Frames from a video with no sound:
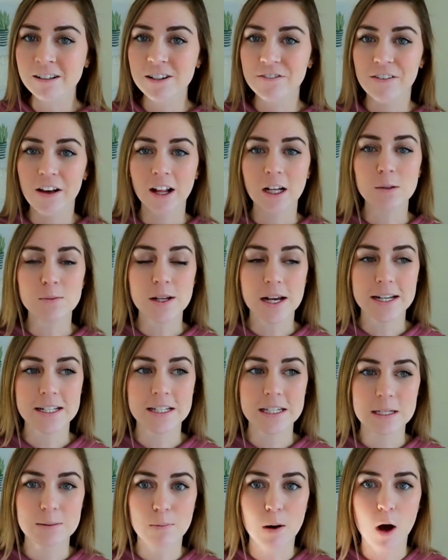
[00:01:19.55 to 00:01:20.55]
of developed a
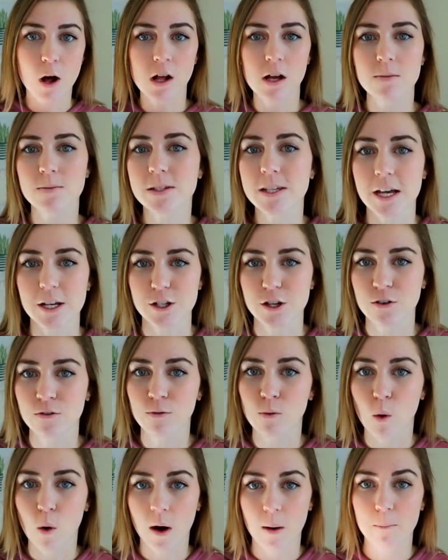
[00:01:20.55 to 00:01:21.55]
small obsession
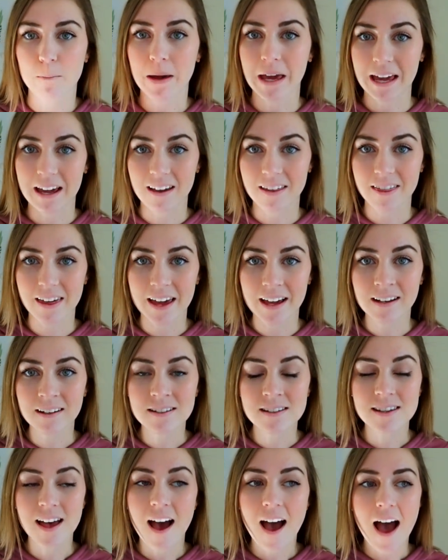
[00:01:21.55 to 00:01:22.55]
for pink
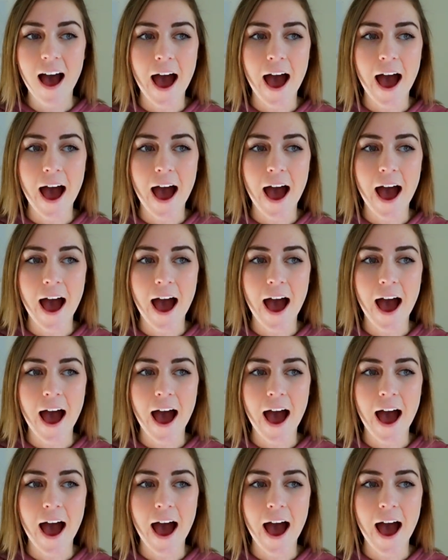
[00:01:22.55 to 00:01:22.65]
things.